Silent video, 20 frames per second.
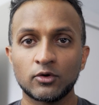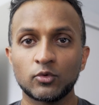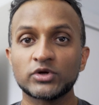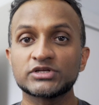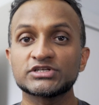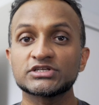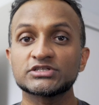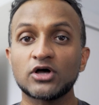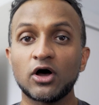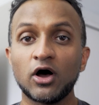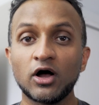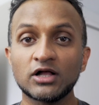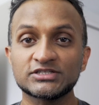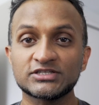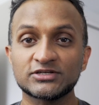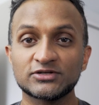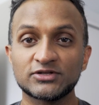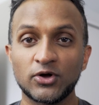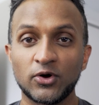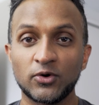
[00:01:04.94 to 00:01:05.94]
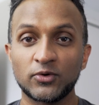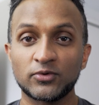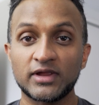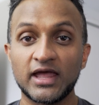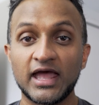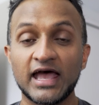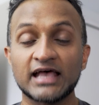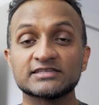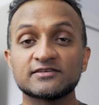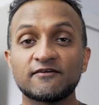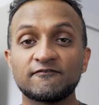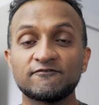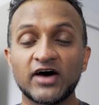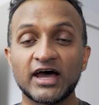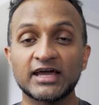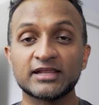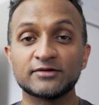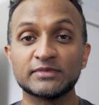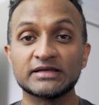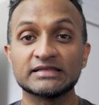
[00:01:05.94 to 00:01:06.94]
which is also known as
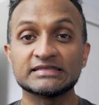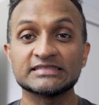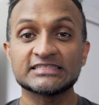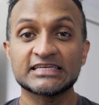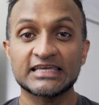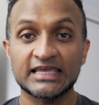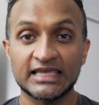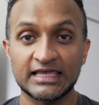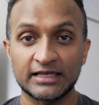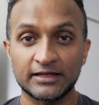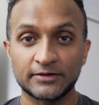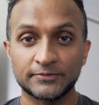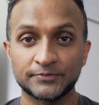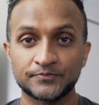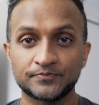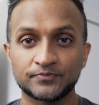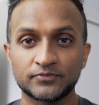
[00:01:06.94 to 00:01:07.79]
vitamin T.